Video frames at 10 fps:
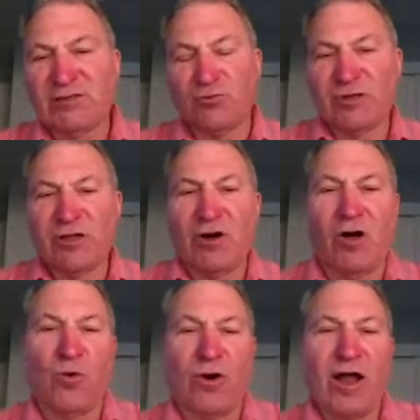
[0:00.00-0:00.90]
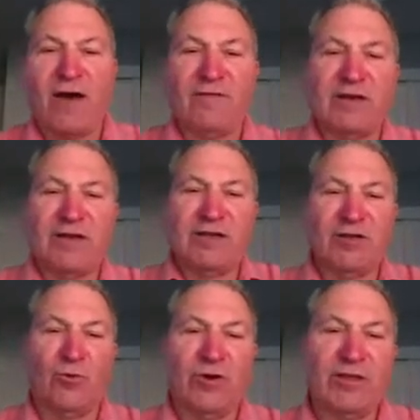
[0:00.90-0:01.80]
That's really all we're having to
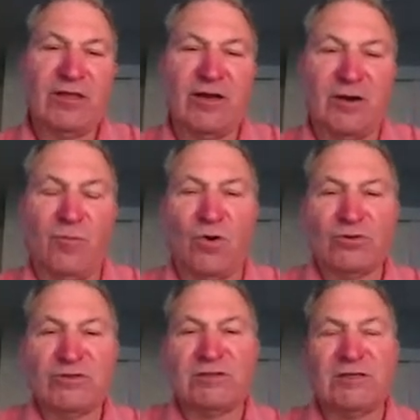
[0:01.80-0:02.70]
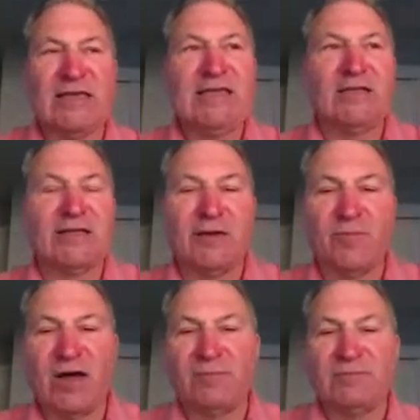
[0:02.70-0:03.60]
deal with here. Most
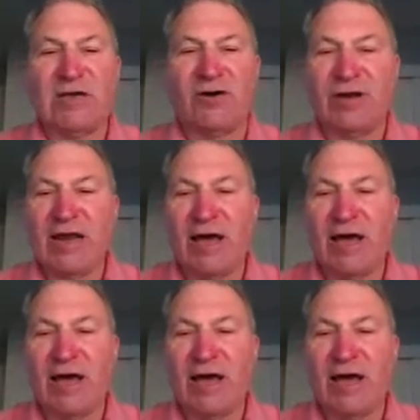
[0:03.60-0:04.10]
helium comes out of